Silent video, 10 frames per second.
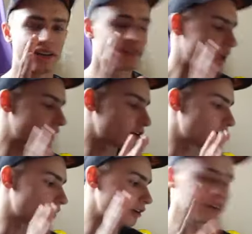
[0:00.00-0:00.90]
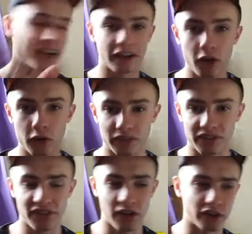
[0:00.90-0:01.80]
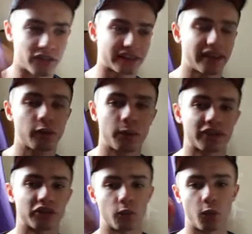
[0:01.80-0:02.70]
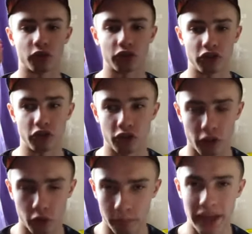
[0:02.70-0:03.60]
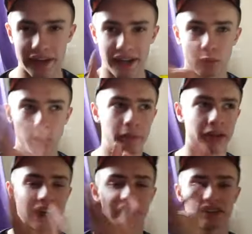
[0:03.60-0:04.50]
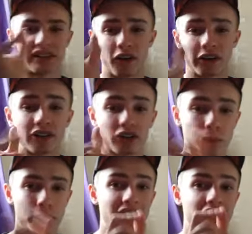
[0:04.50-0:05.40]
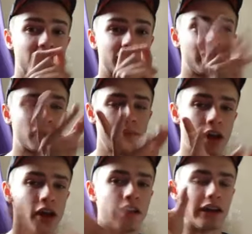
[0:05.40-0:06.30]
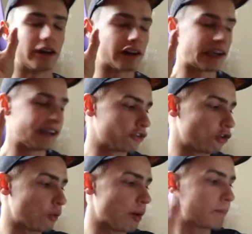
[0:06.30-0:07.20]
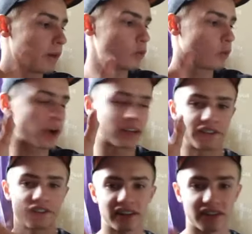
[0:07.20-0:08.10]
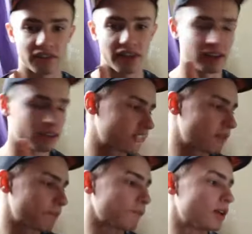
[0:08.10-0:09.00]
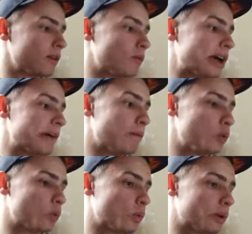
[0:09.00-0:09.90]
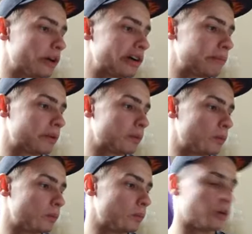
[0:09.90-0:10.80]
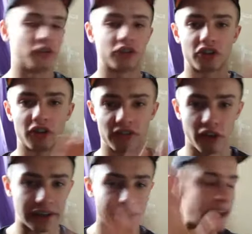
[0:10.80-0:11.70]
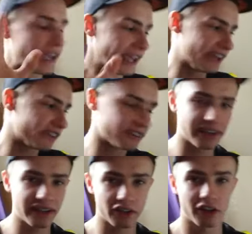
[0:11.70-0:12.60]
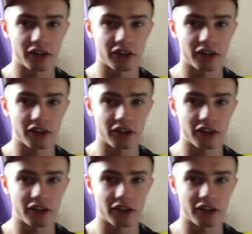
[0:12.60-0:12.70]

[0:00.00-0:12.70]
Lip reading: Instead, Janet Holmes found out that tag questions were also used a lot of men and women, and she kind of subcategorized them to mobile effective tags. Mobile was stuff like isn't it?